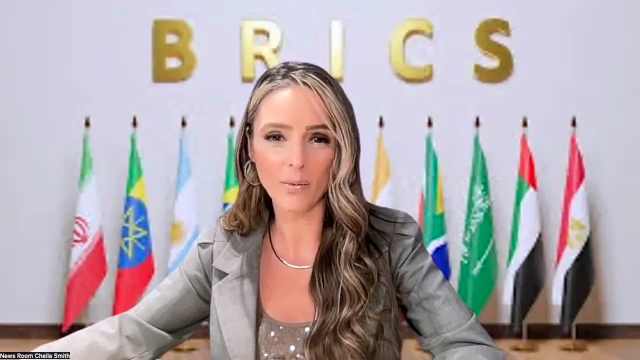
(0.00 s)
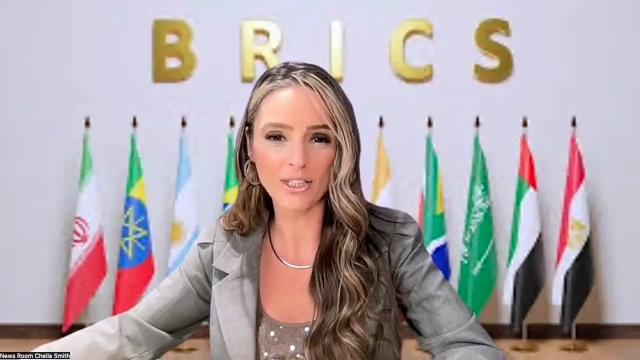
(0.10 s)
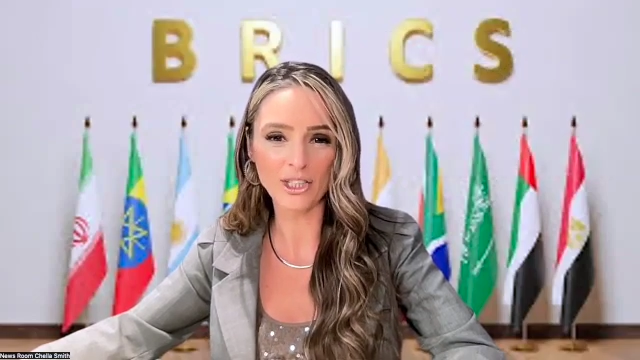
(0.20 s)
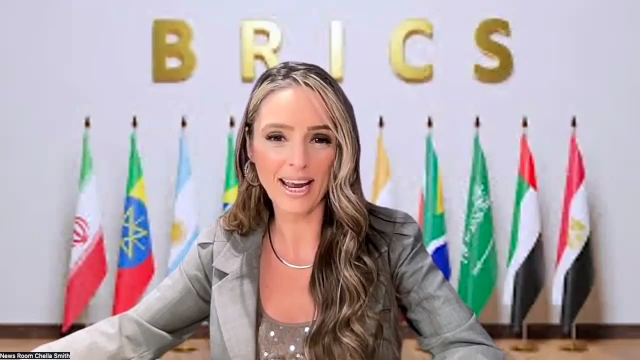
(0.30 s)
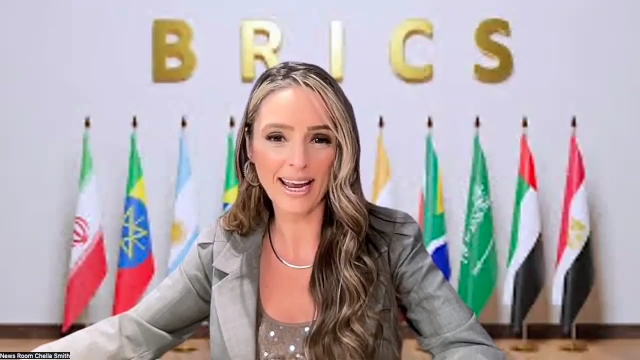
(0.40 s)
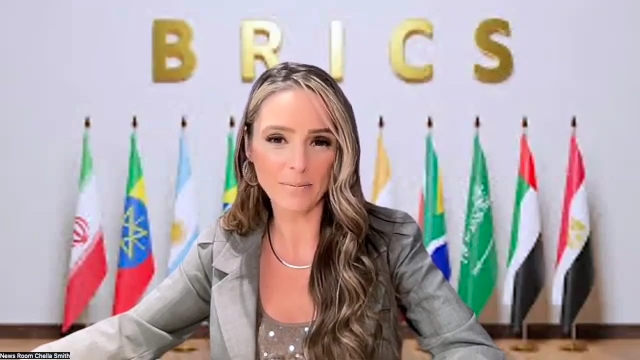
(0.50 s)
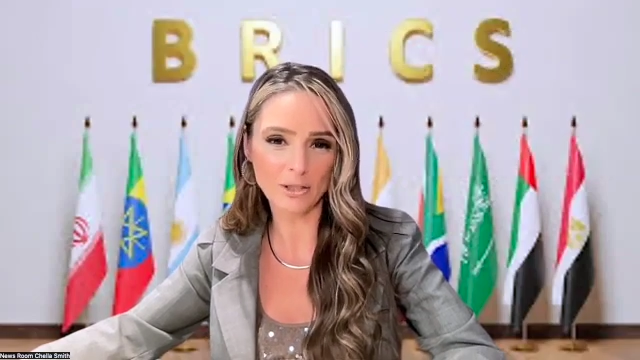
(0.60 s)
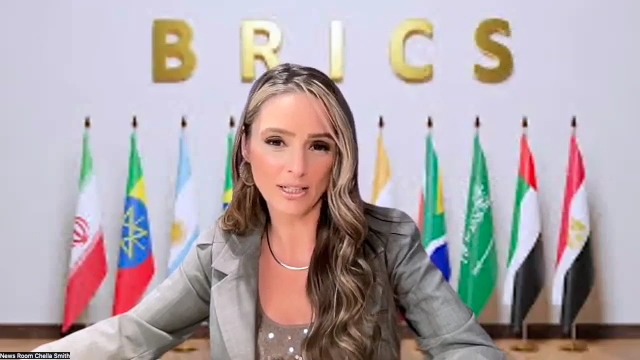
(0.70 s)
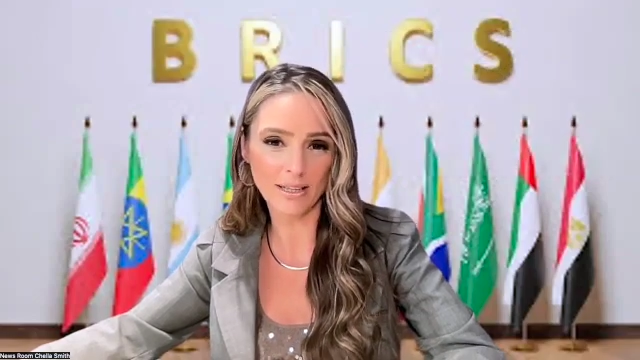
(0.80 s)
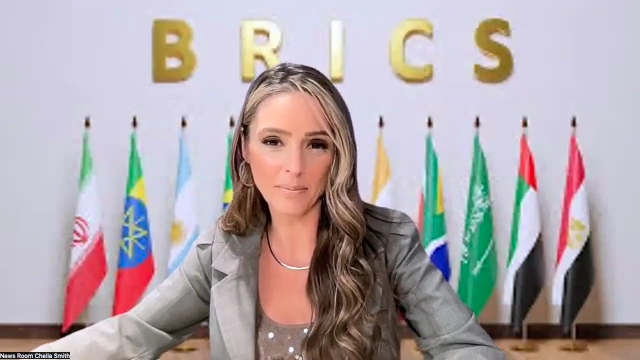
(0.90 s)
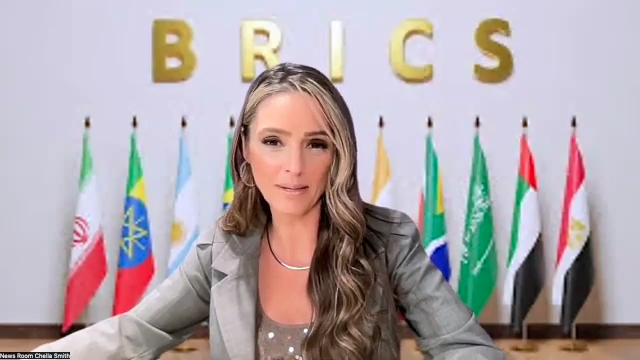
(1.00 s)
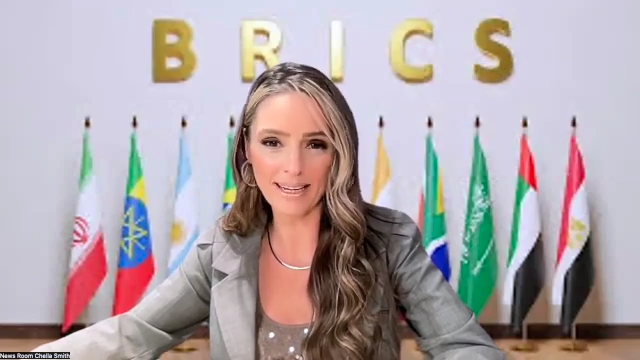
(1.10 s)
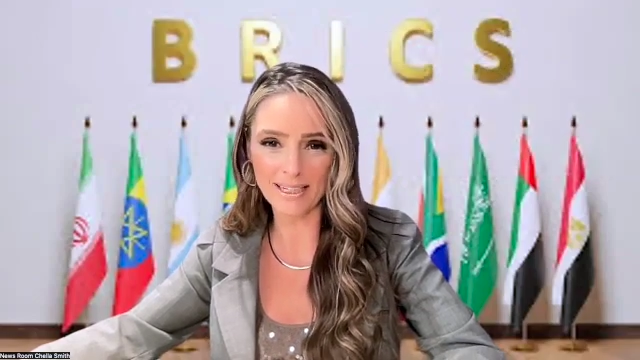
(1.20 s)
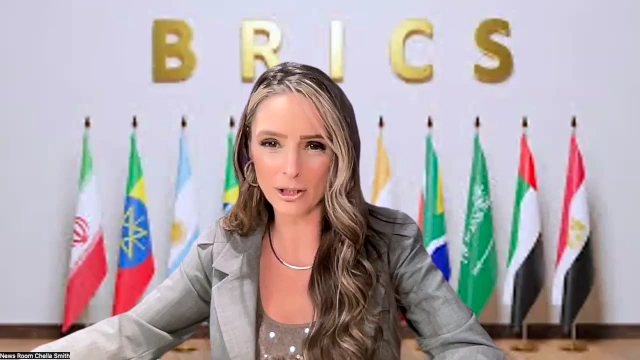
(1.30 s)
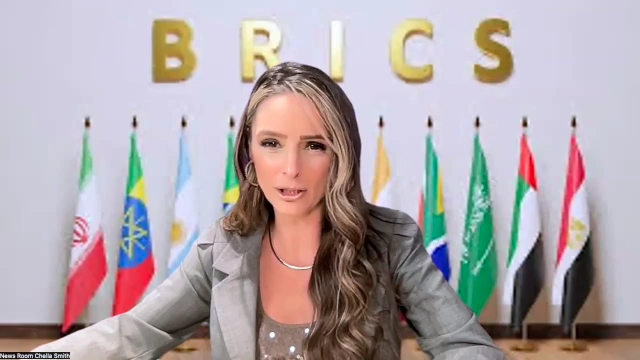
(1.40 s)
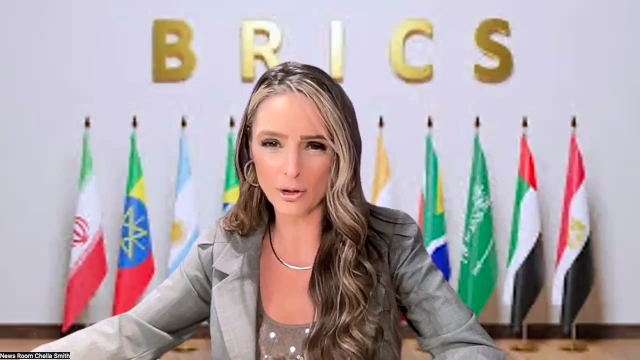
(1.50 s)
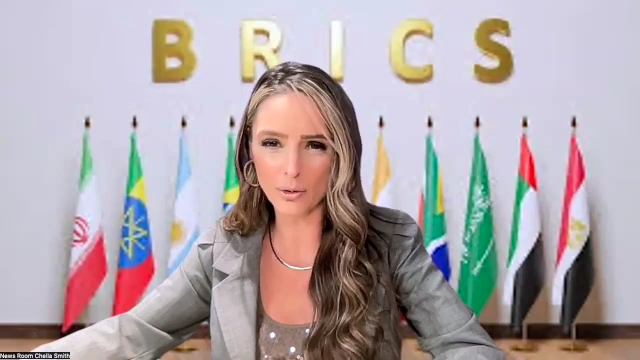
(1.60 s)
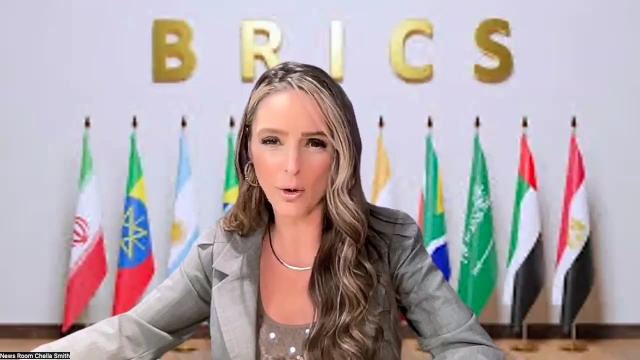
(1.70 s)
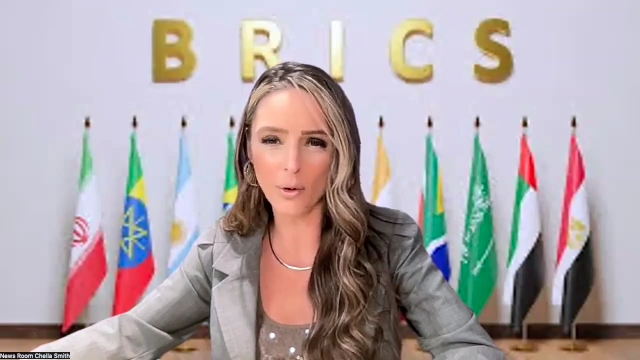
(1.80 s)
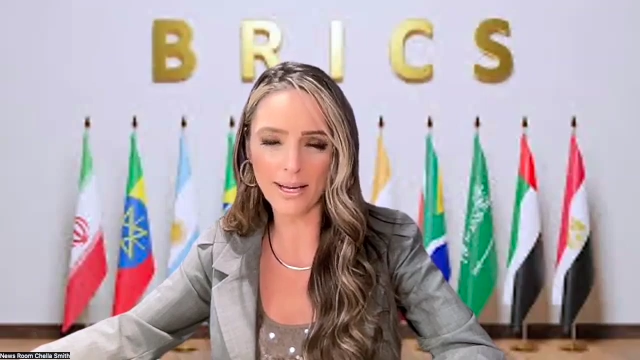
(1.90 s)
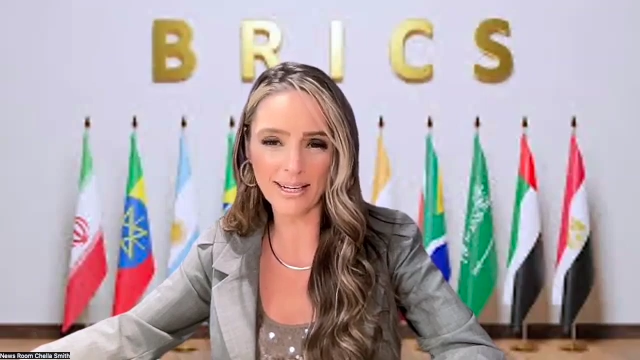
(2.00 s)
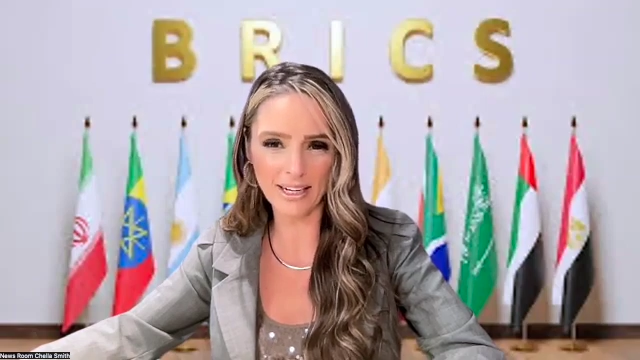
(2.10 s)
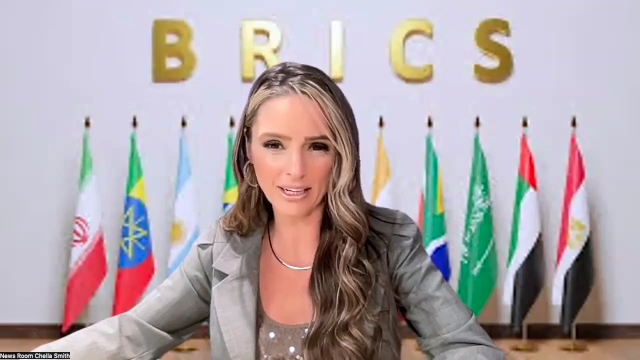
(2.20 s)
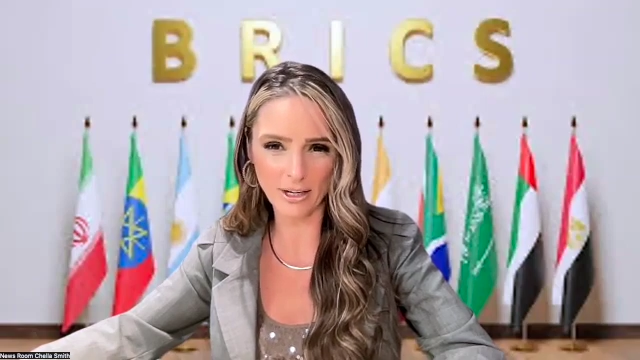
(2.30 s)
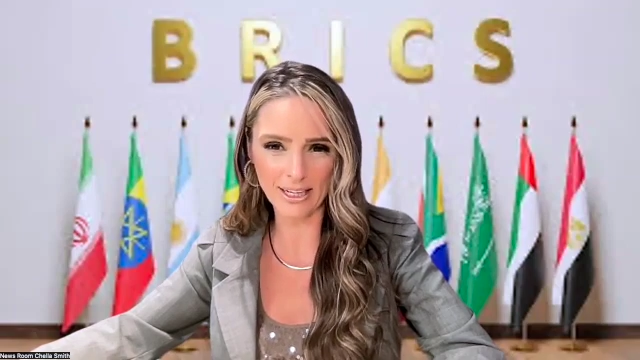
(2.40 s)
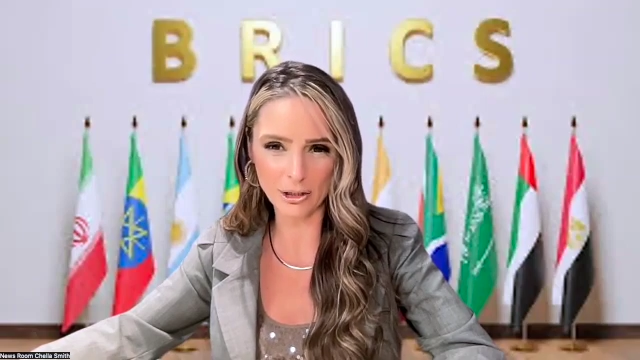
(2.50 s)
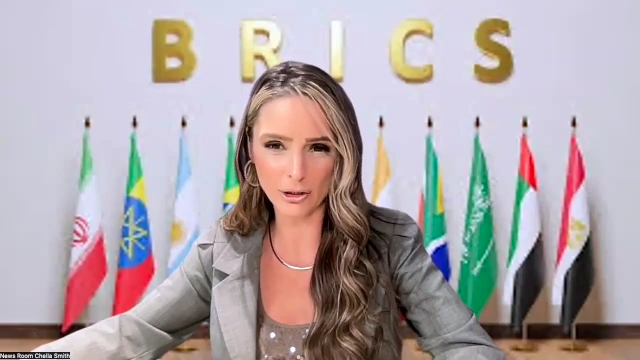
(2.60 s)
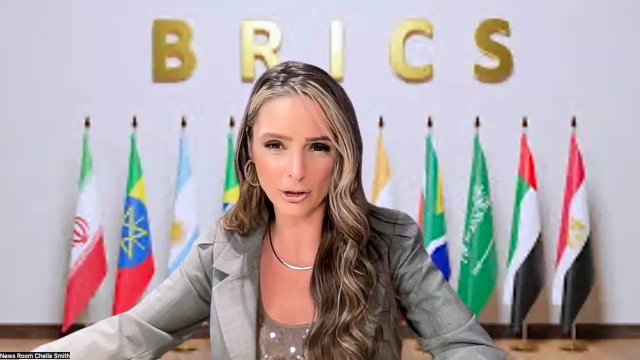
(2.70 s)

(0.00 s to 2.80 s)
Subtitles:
which aims to limit its control in international